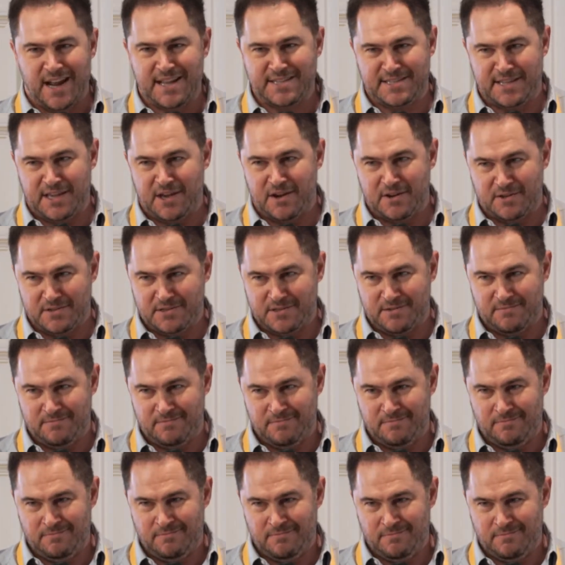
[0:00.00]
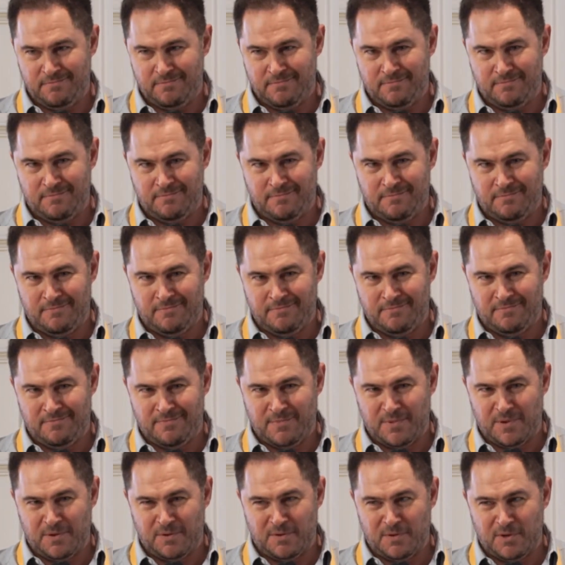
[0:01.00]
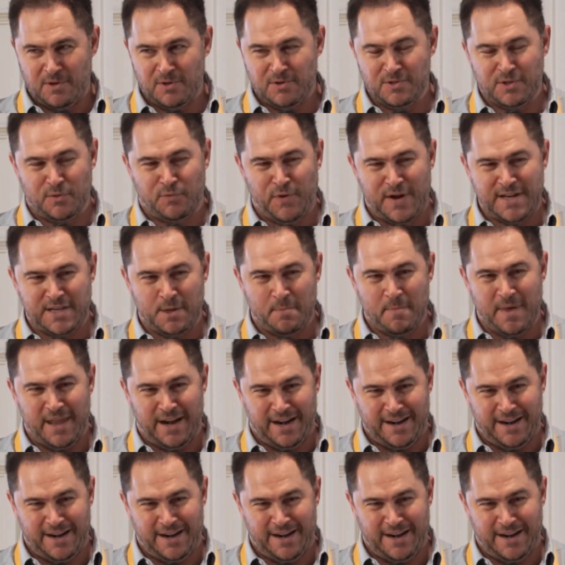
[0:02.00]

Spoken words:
ICOs? Who's afraid to admit